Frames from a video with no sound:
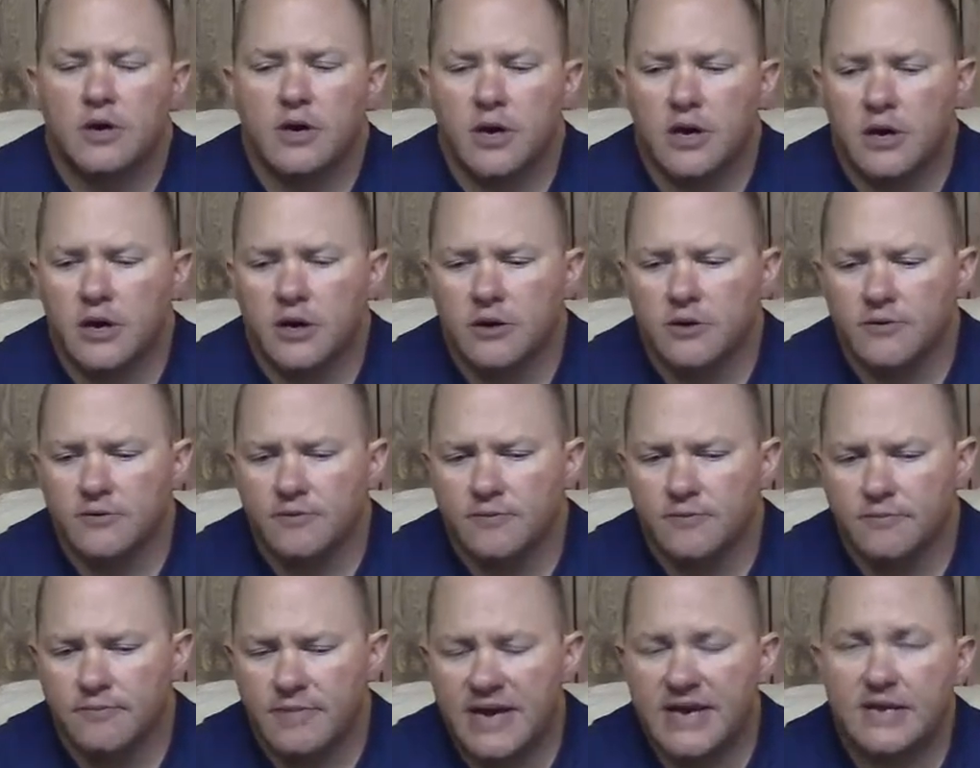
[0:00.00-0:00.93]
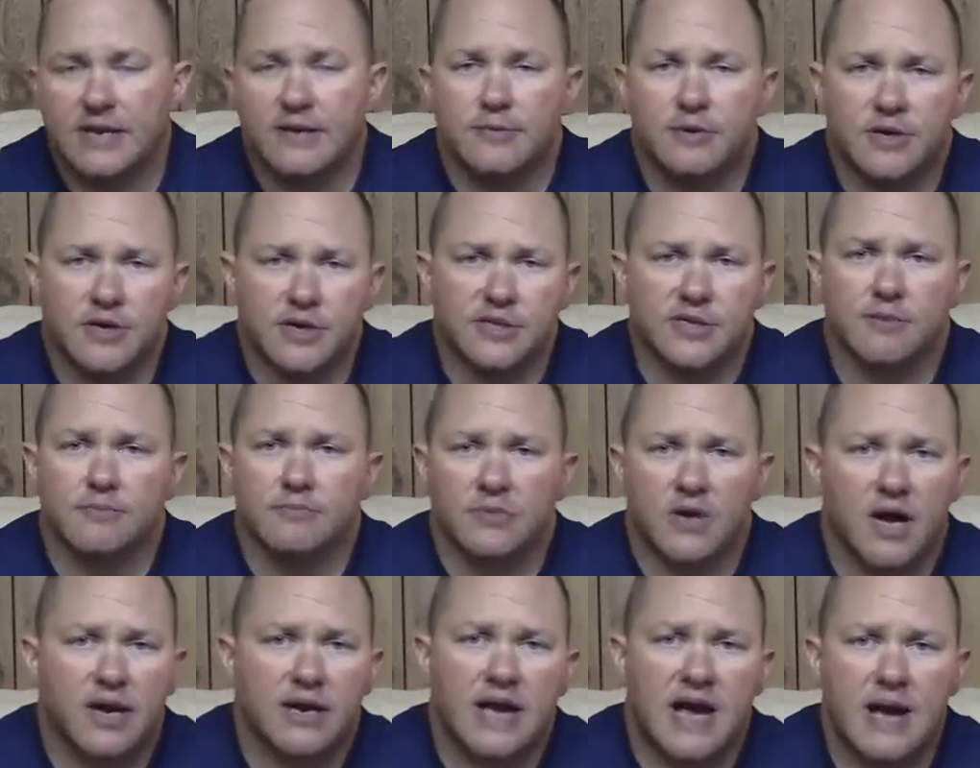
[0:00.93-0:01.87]
uh, mainly because I'm
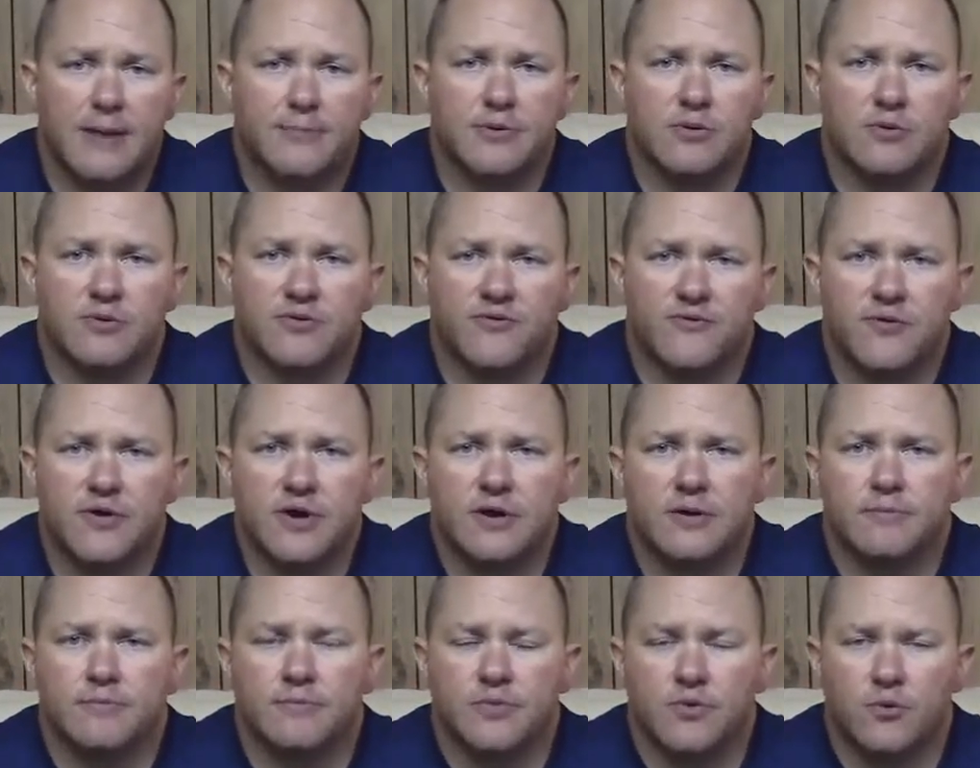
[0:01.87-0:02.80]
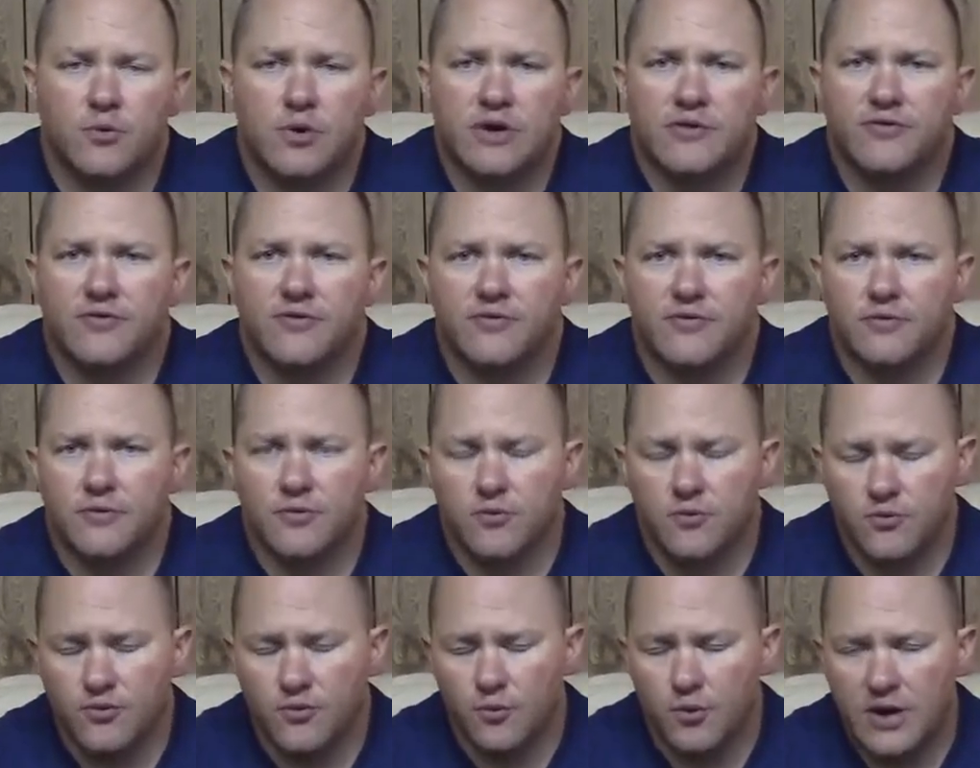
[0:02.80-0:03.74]
not happy with Freedom, the way th
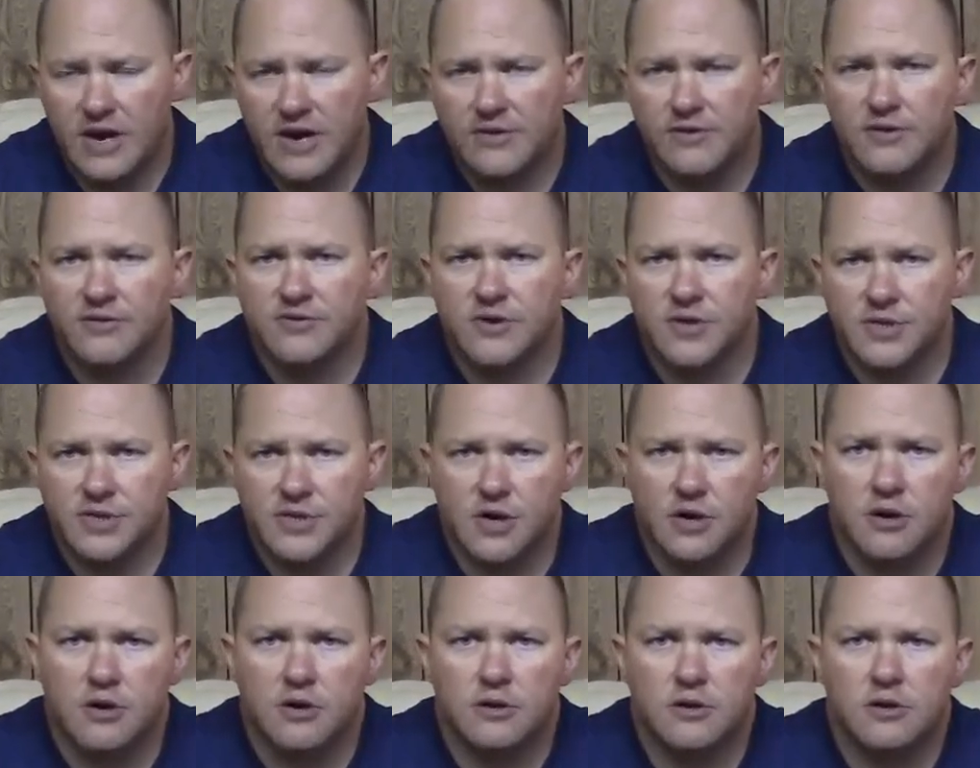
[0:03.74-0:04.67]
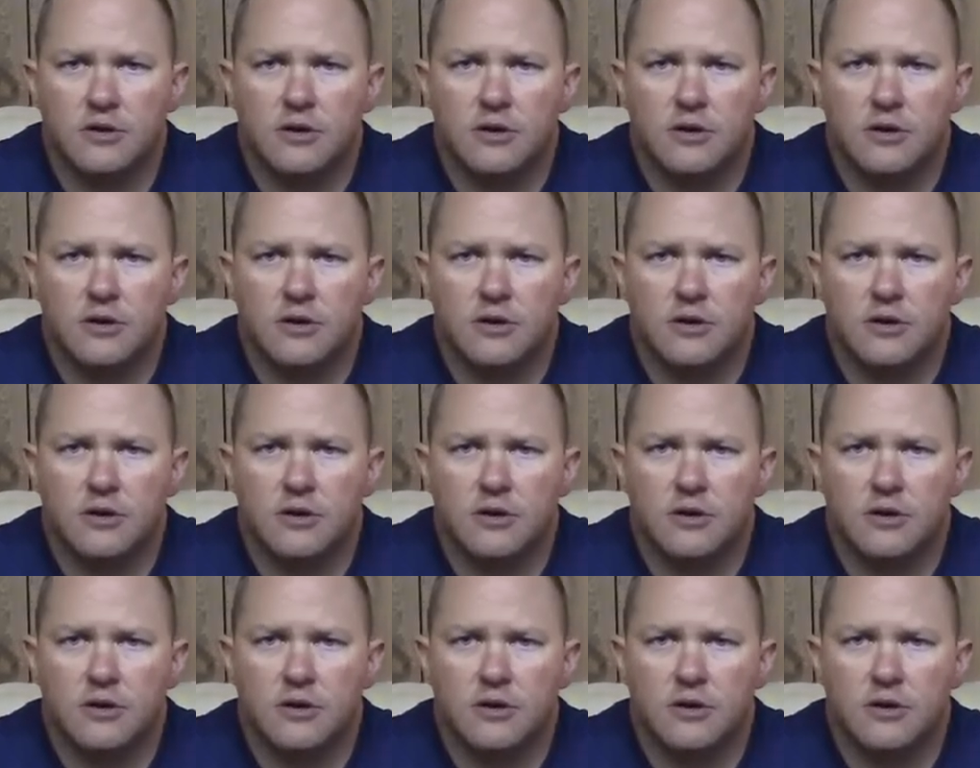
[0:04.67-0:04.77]
the way that this all